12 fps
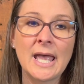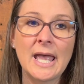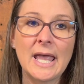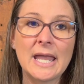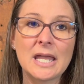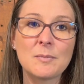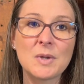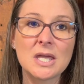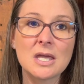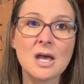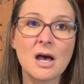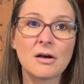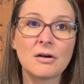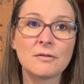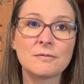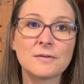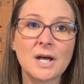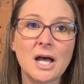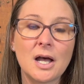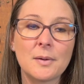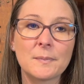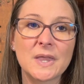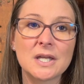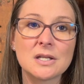Amy of
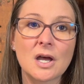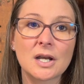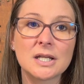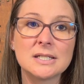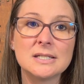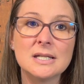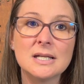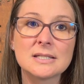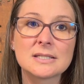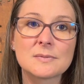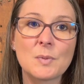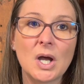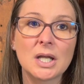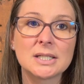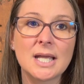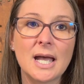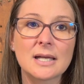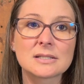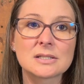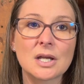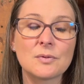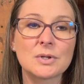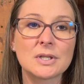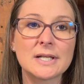the Knotted Knits podcast. I
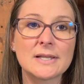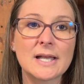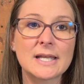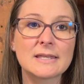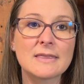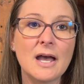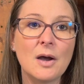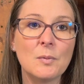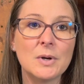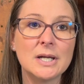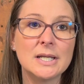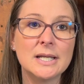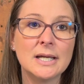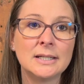really like that one.